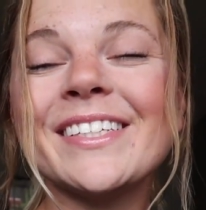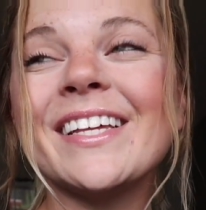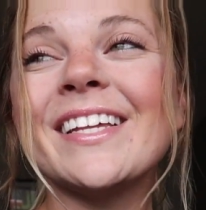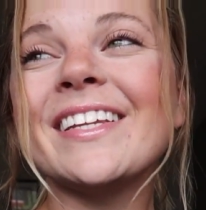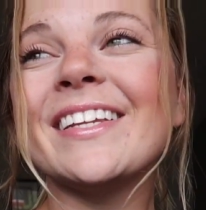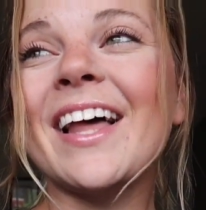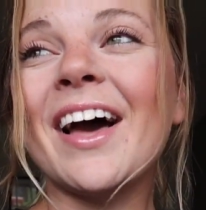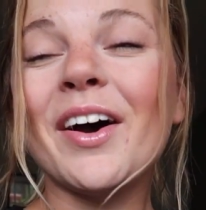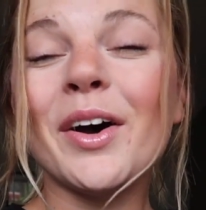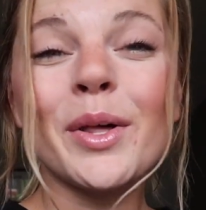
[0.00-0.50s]

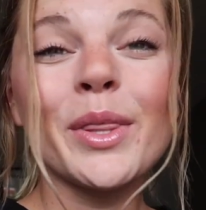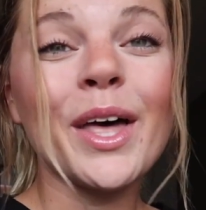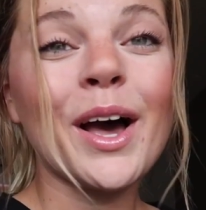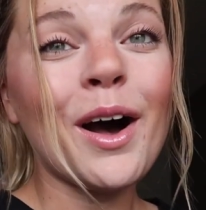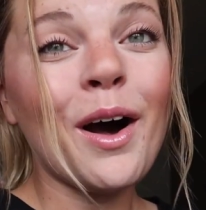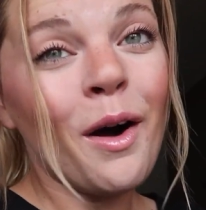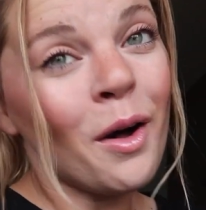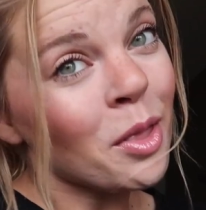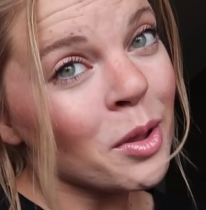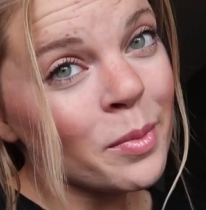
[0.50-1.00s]
Now
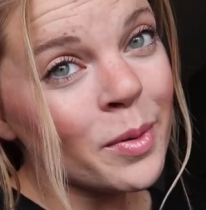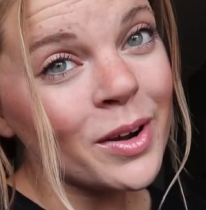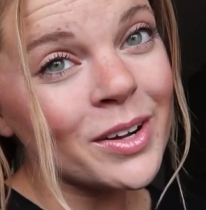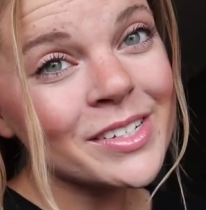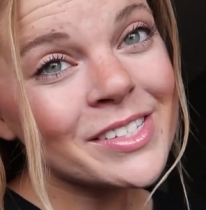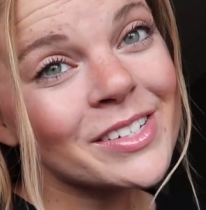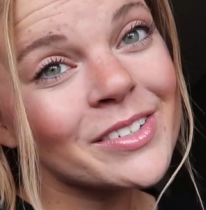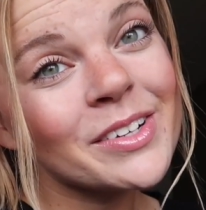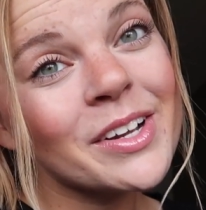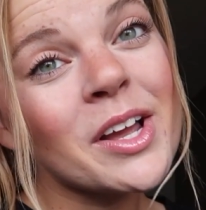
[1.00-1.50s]
that all the
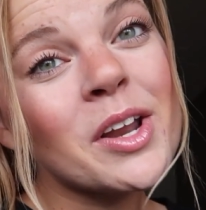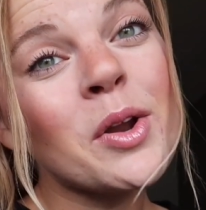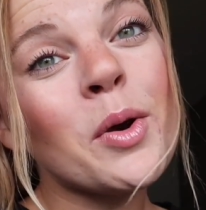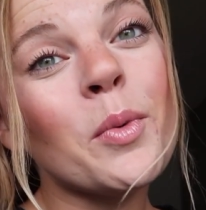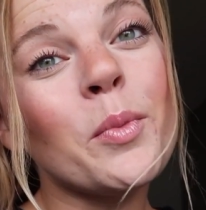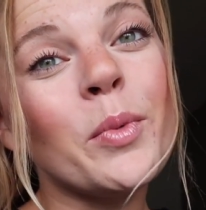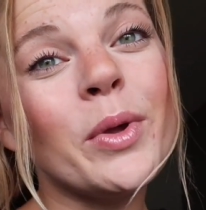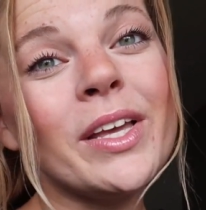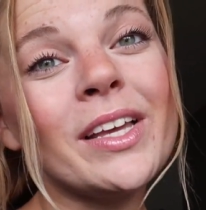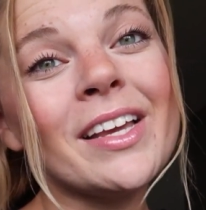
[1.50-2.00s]
parts are in,
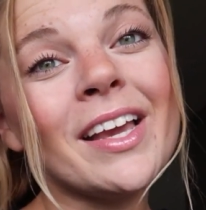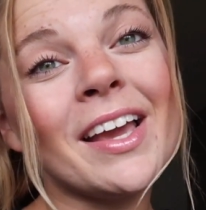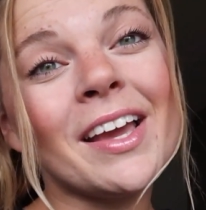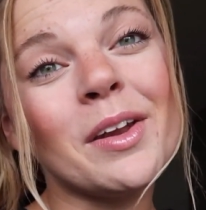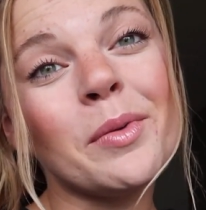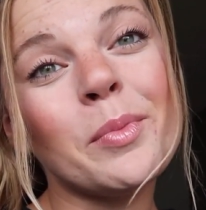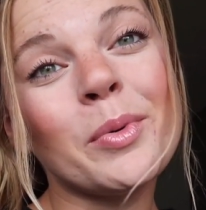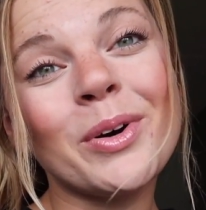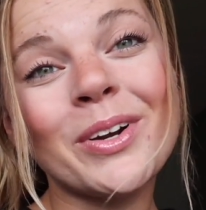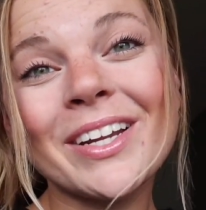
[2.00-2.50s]
we
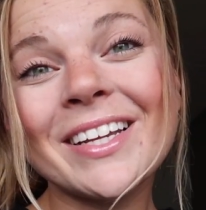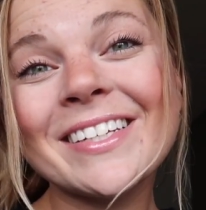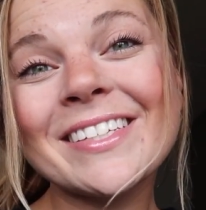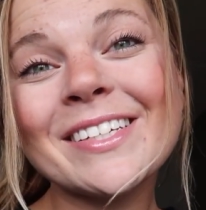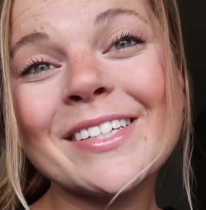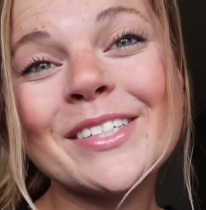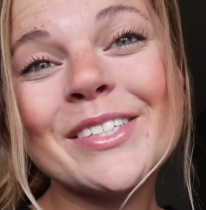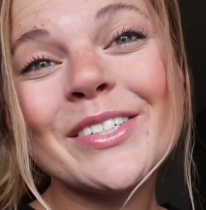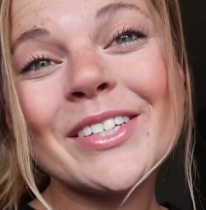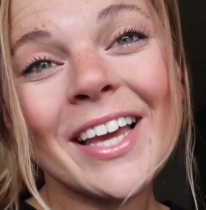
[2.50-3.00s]
can put it
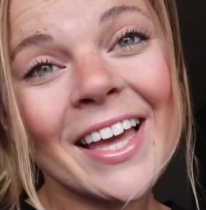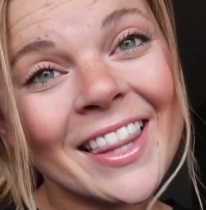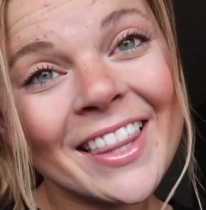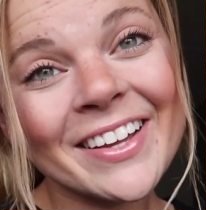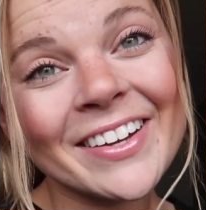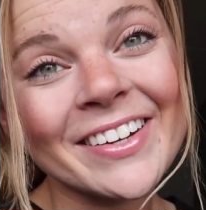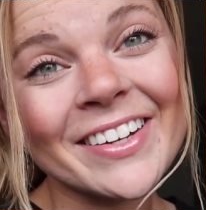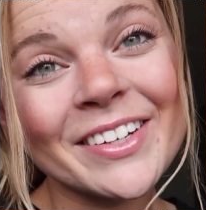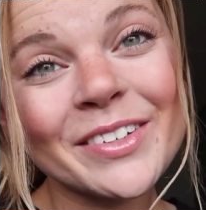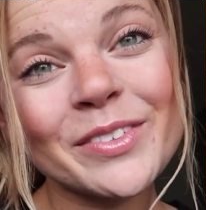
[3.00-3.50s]

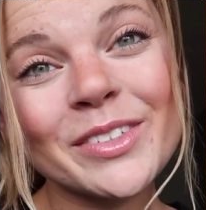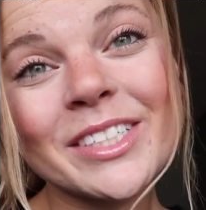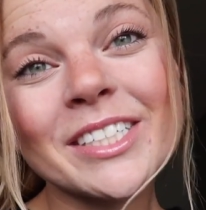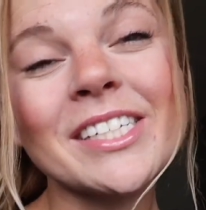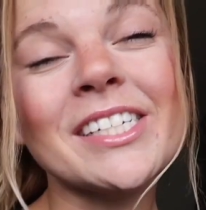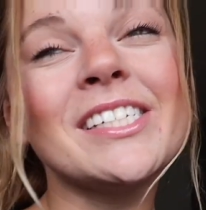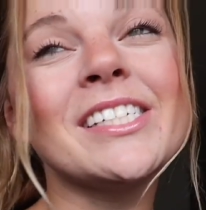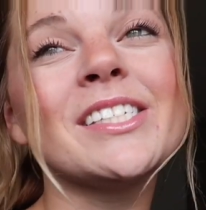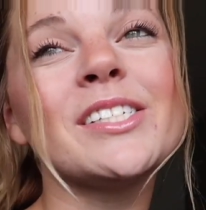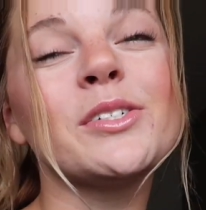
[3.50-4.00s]
together, which
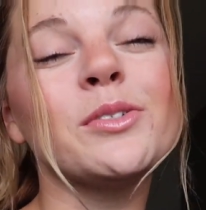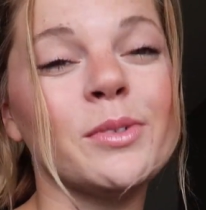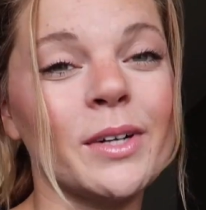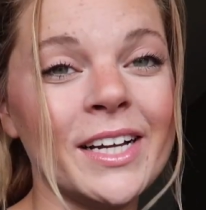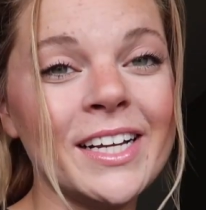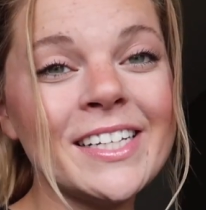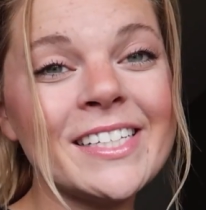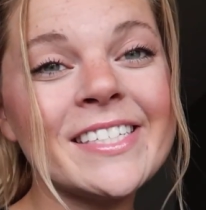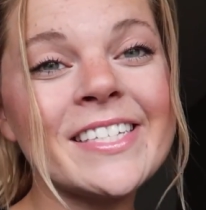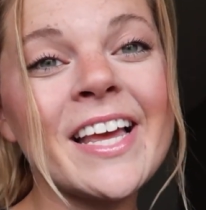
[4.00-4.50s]
is
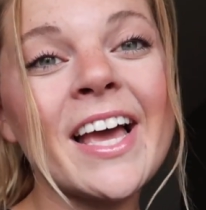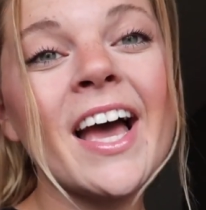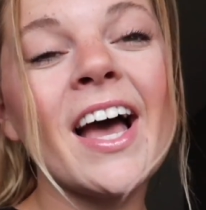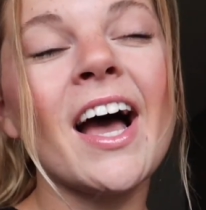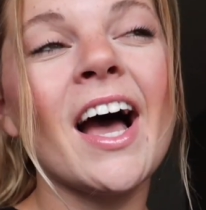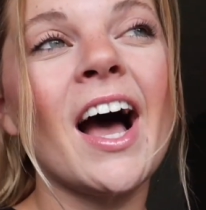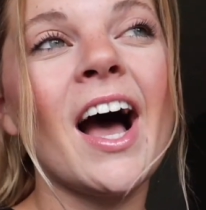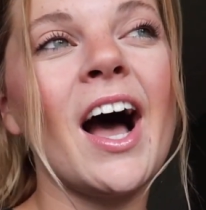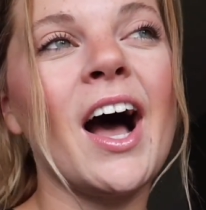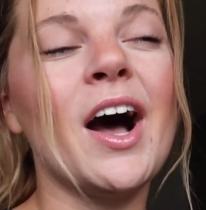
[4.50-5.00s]
great.
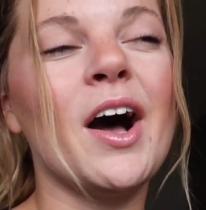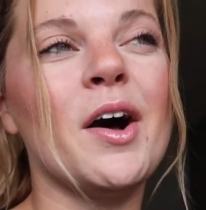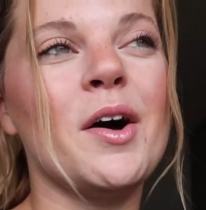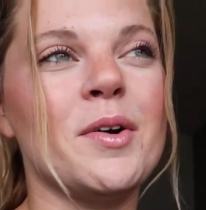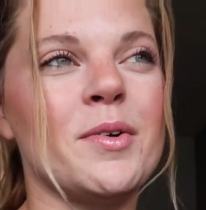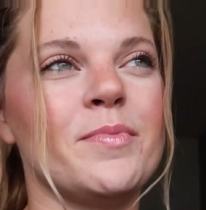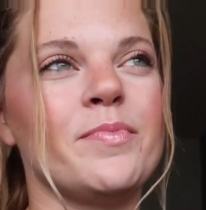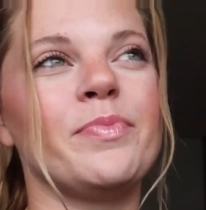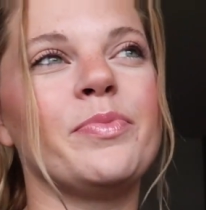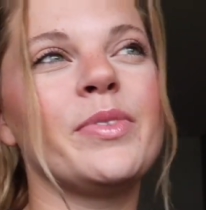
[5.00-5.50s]

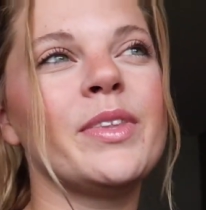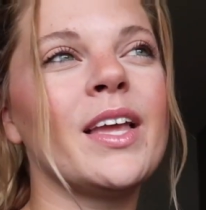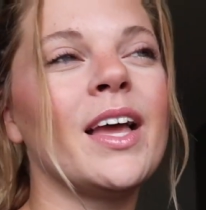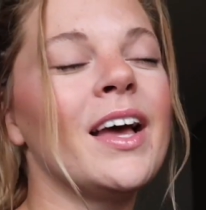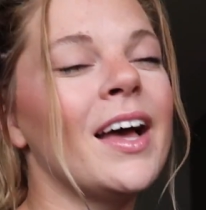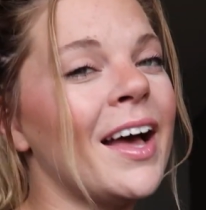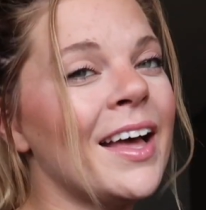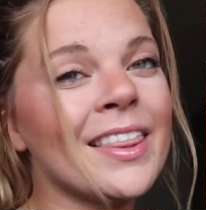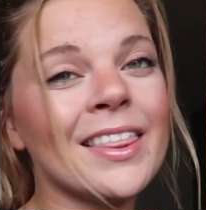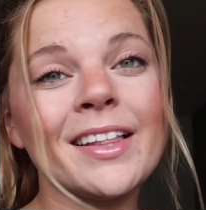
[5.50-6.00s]
I
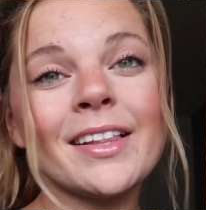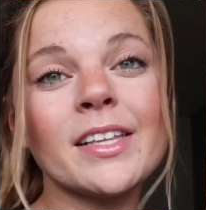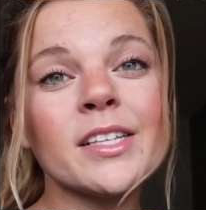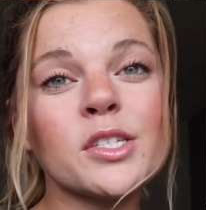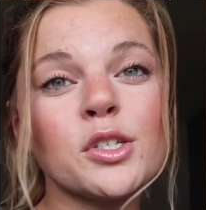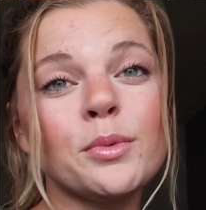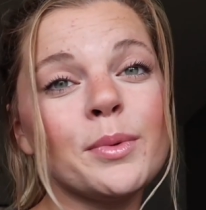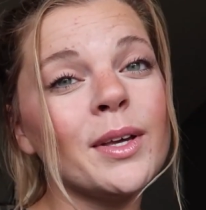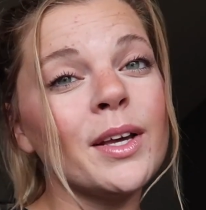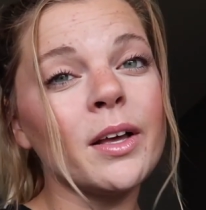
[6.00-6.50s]
think
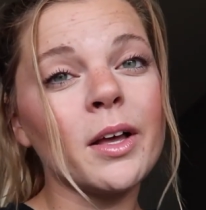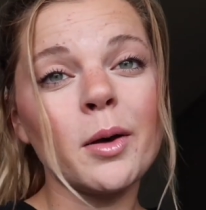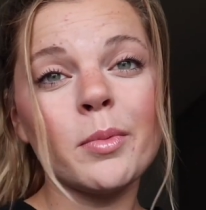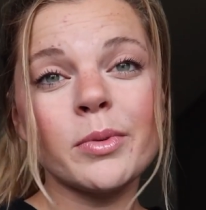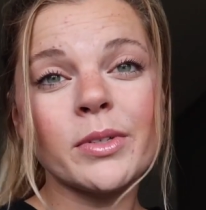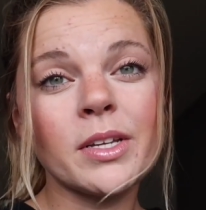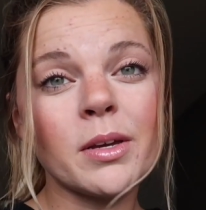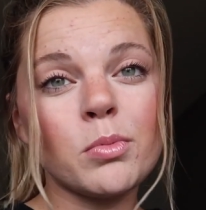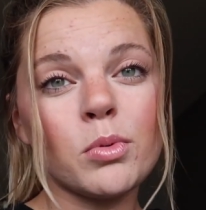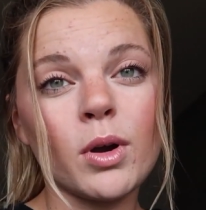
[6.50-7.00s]
this will be a
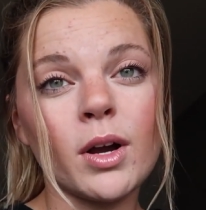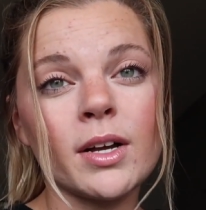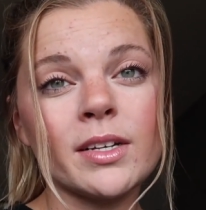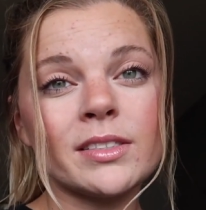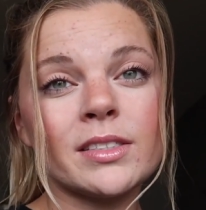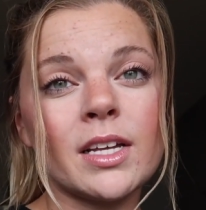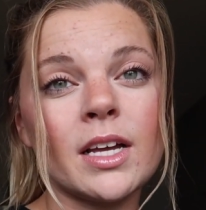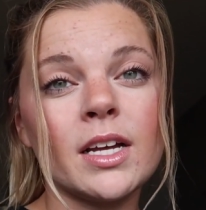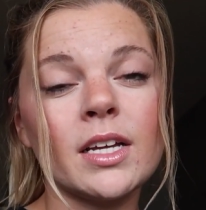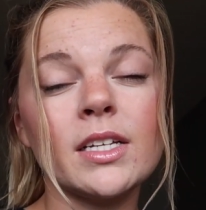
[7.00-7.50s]
couple-day
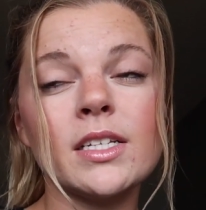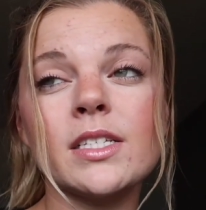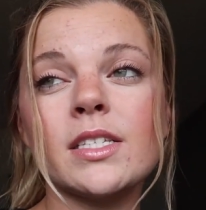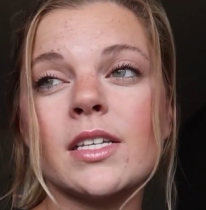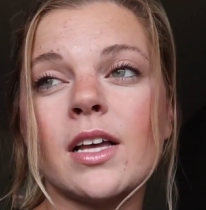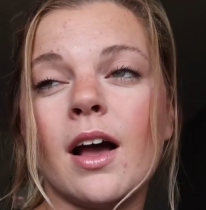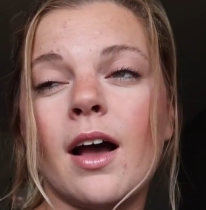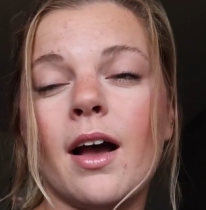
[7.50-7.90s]
process,